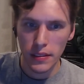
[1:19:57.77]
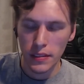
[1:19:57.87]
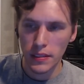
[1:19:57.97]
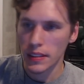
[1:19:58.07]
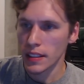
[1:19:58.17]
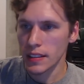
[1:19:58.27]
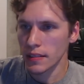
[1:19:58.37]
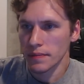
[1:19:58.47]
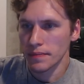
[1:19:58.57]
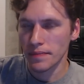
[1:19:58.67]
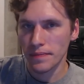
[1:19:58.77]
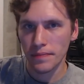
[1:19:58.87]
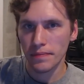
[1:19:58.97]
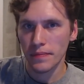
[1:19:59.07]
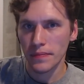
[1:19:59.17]
It's just,
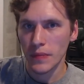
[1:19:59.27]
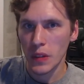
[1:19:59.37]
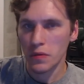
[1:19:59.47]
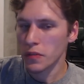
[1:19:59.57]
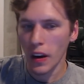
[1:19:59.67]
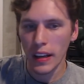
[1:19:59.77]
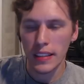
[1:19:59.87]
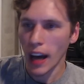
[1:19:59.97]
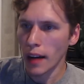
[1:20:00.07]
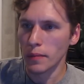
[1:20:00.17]
that's fucking dumb.